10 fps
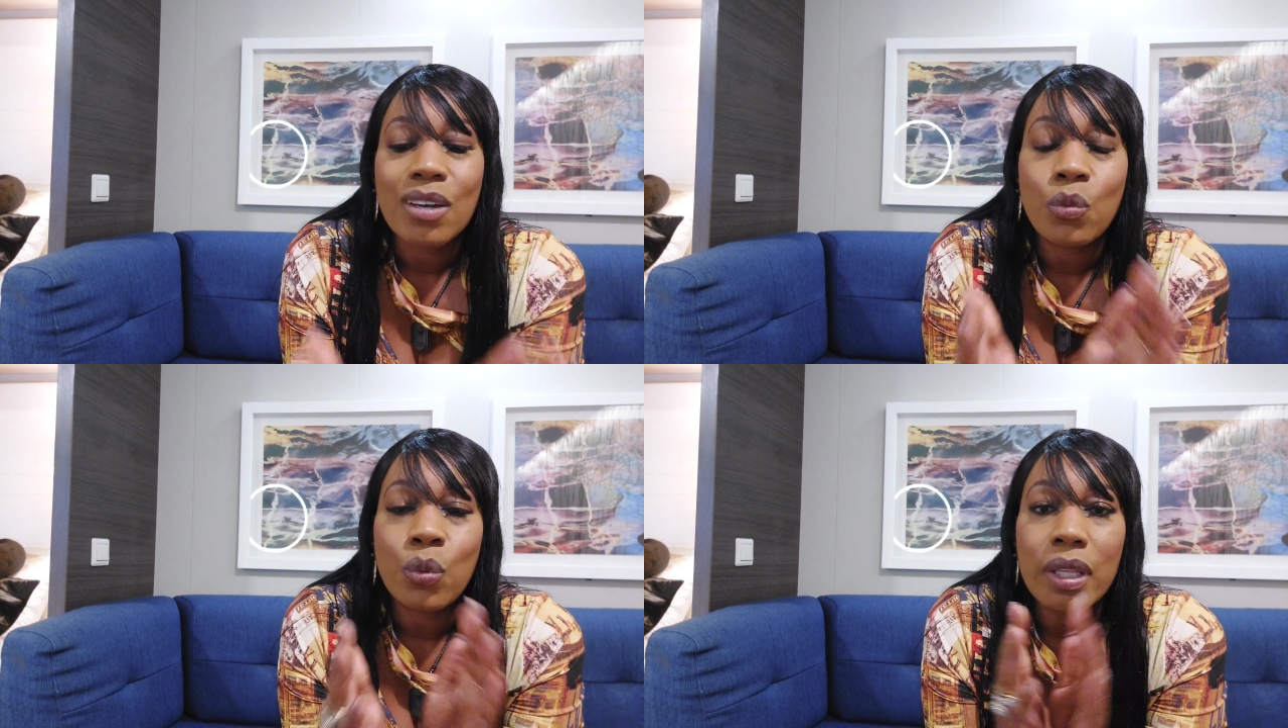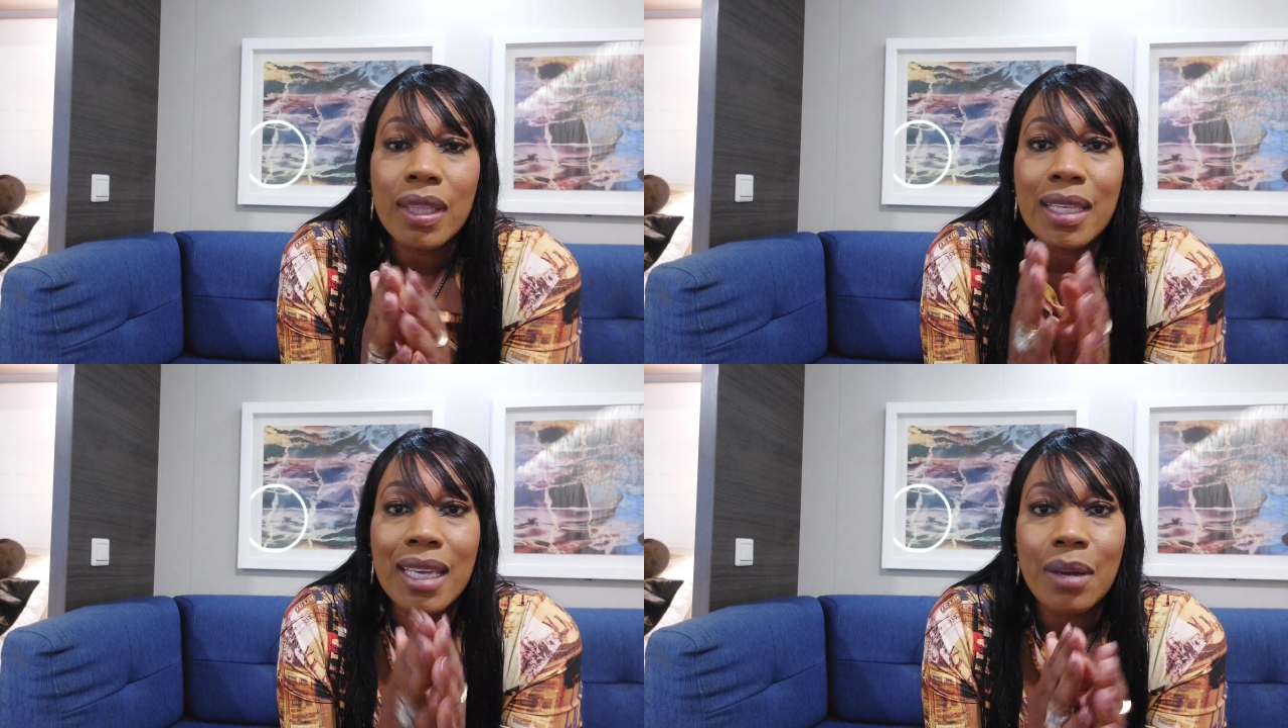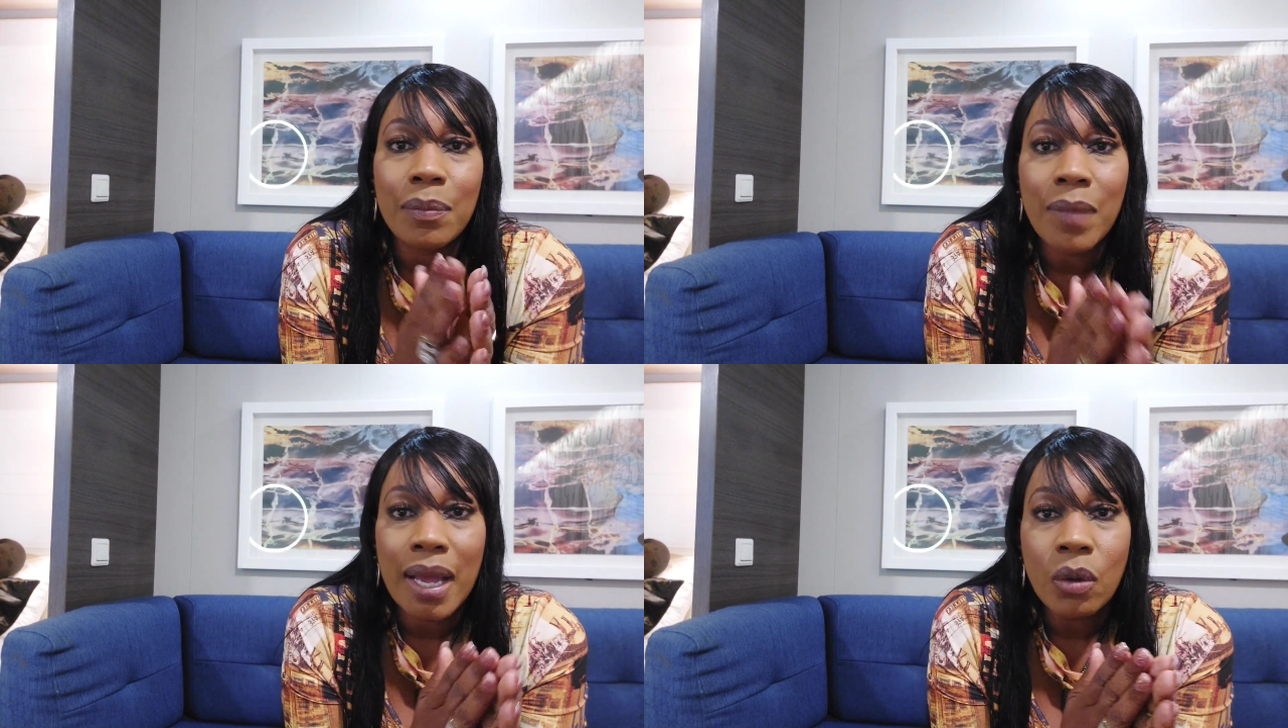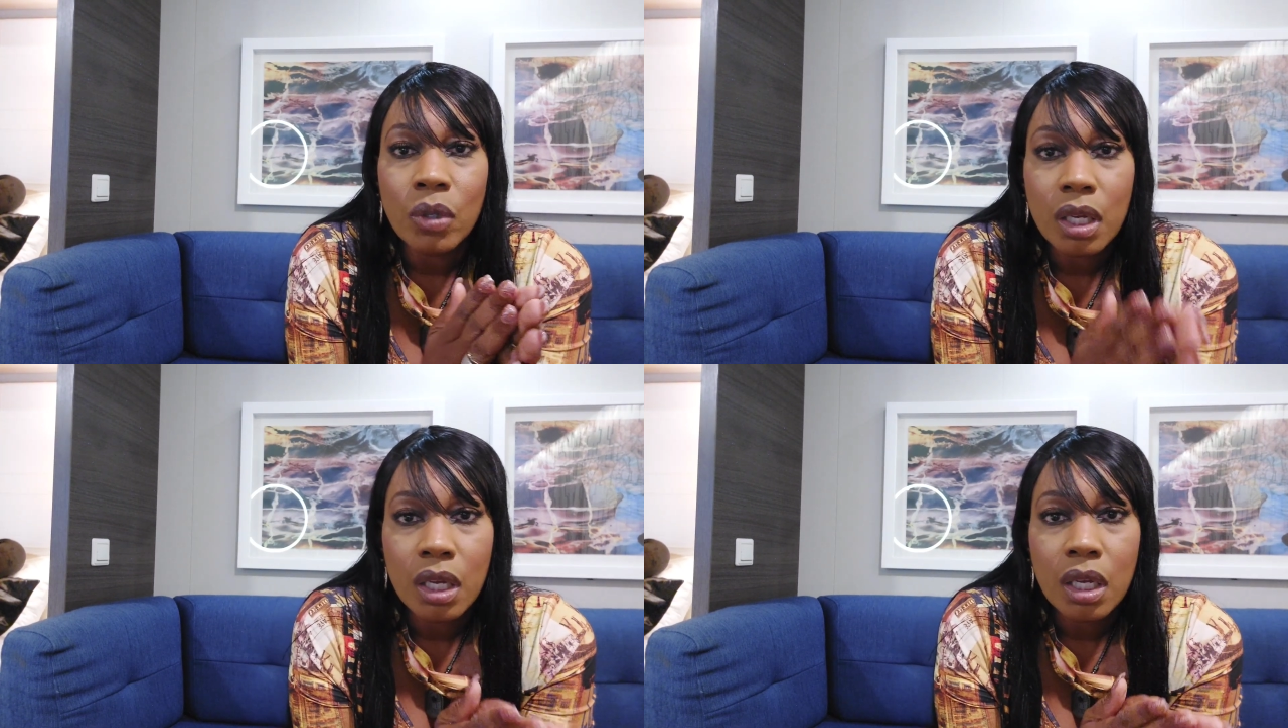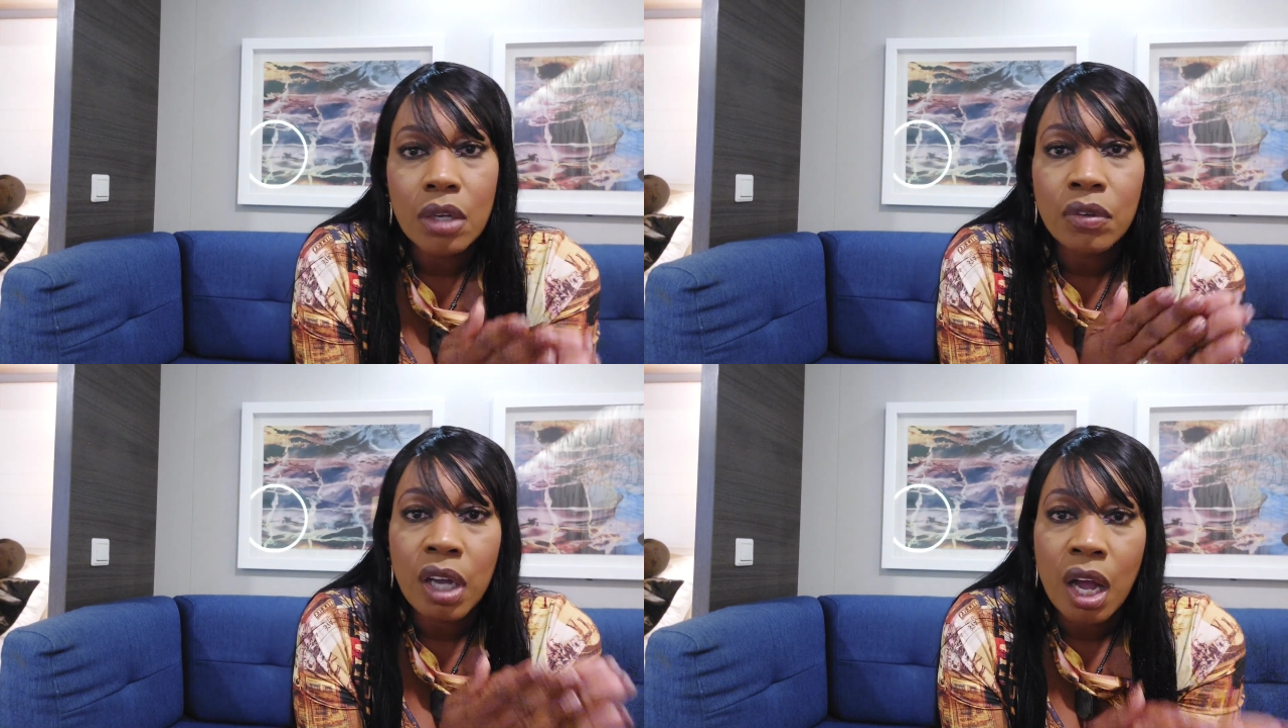With the amount of